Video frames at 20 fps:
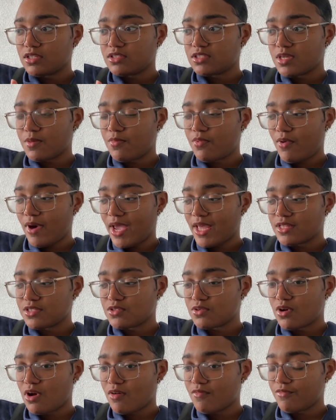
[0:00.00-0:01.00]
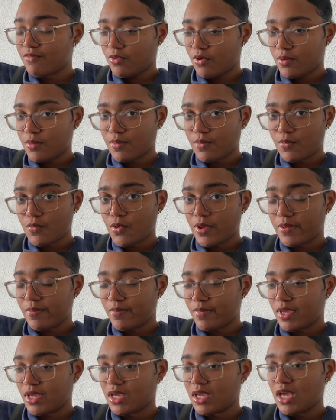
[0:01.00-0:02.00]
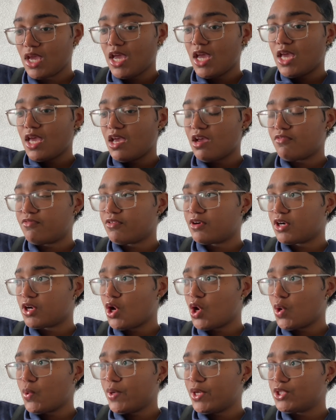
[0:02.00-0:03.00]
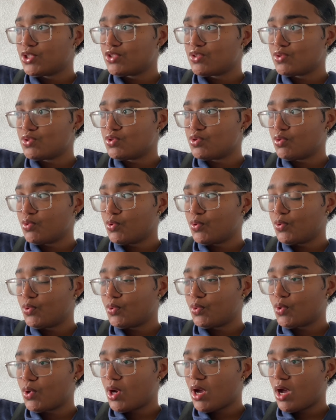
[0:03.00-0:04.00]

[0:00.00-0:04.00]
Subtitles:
the brand to confirm with me if we're going to do